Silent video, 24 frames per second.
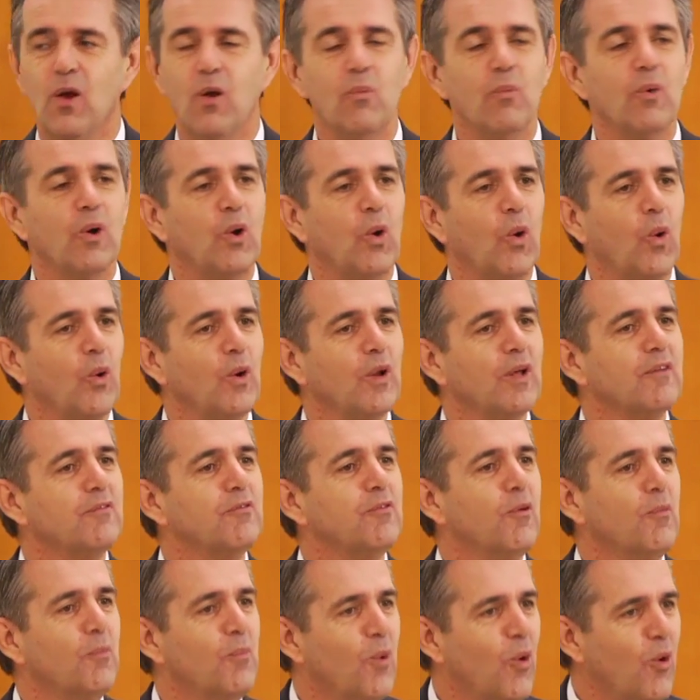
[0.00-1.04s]
We're calling
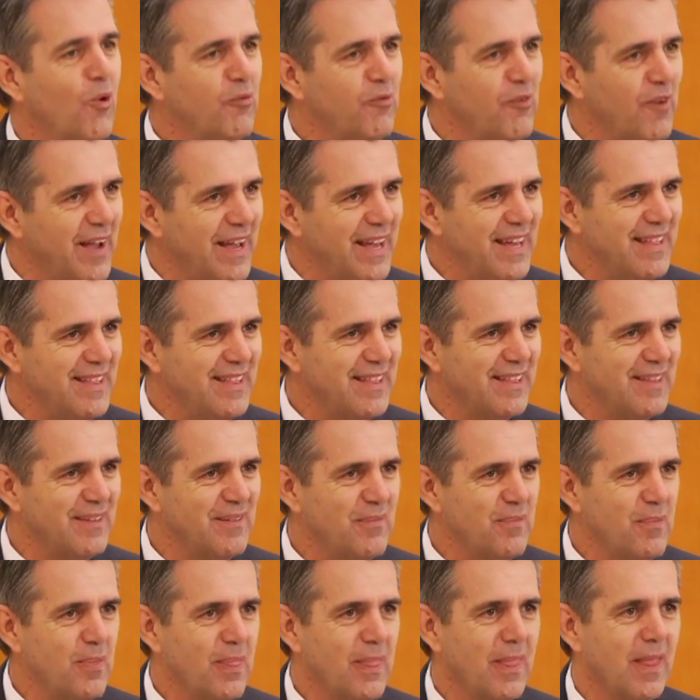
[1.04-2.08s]
for more faith
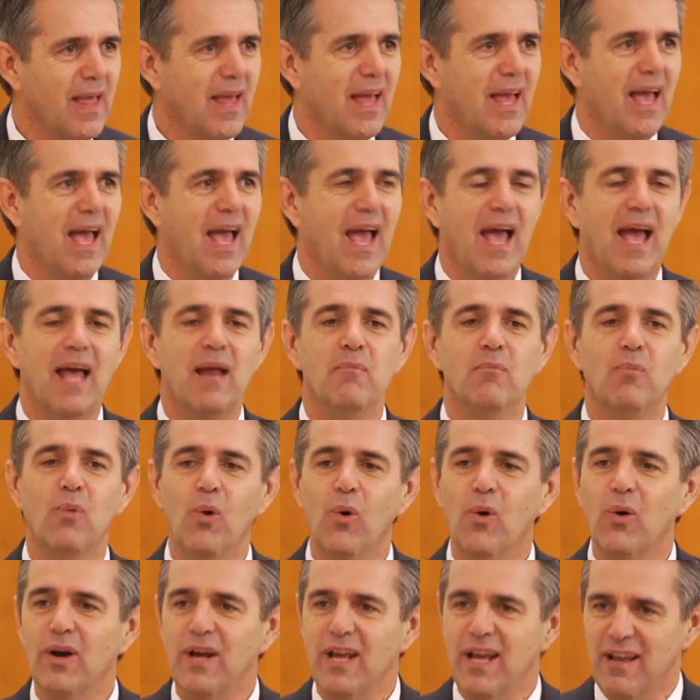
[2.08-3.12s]
and
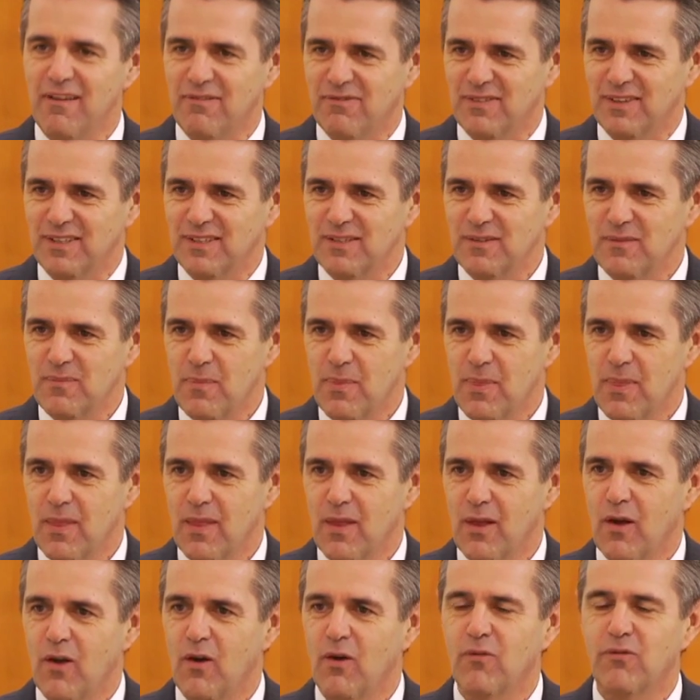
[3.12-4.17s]
more effort
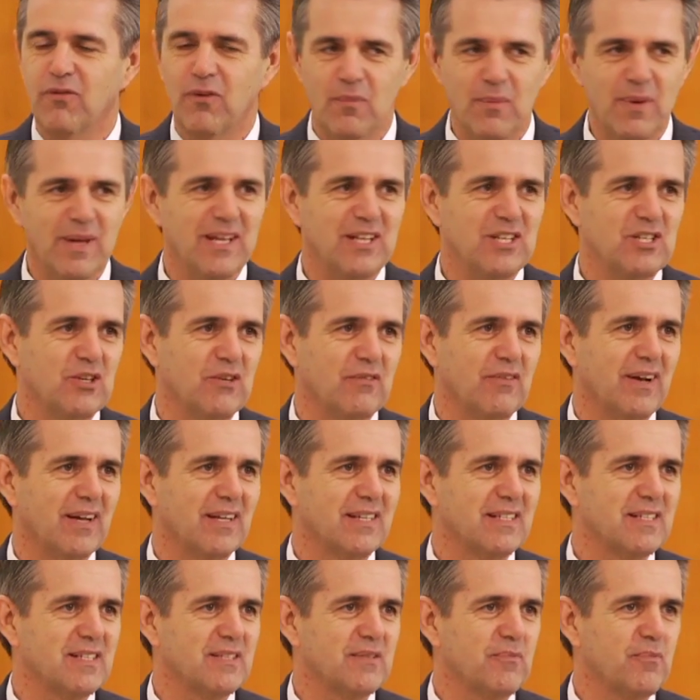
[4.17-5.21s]
from each of
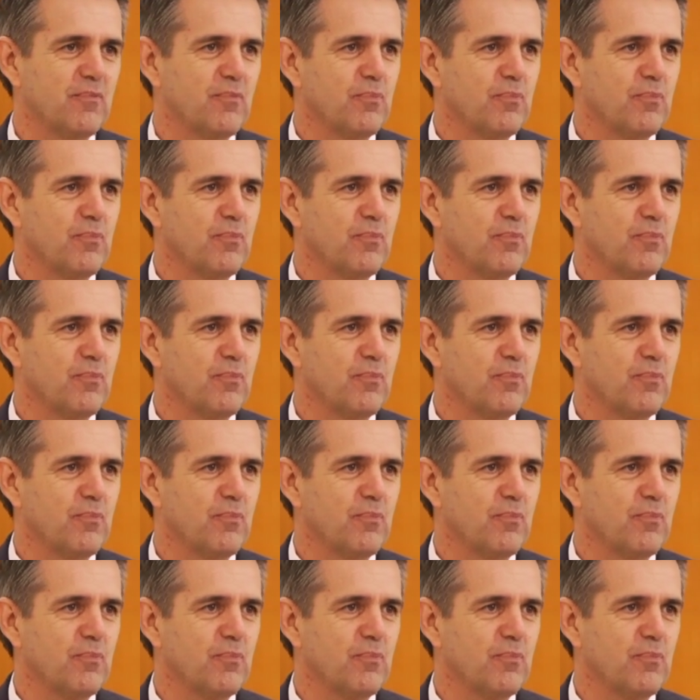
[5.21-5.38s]
us.